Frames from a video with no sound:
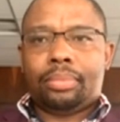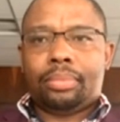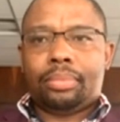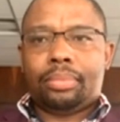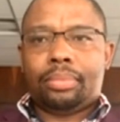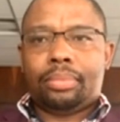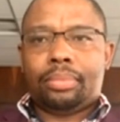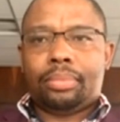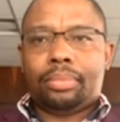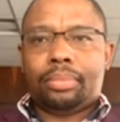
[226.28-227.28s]

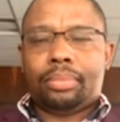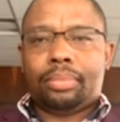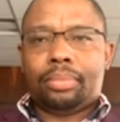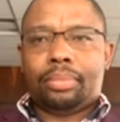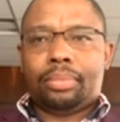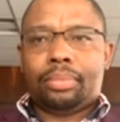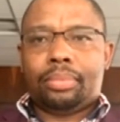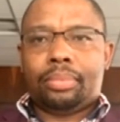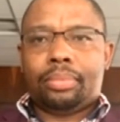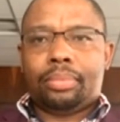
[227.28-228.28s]

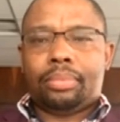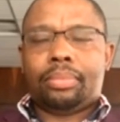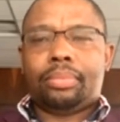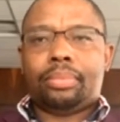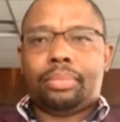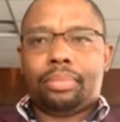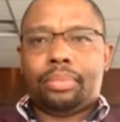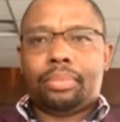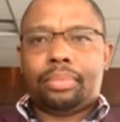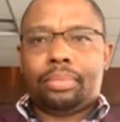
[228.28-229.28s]

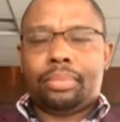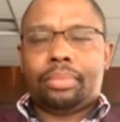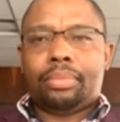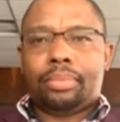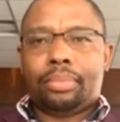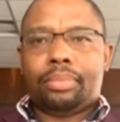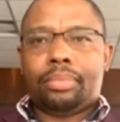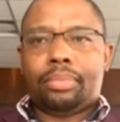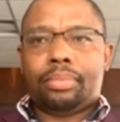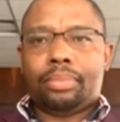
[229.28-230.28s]

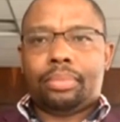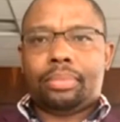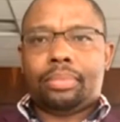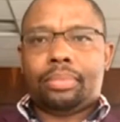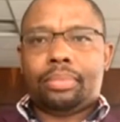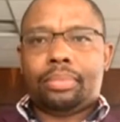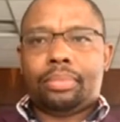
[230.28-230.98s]
[no speech]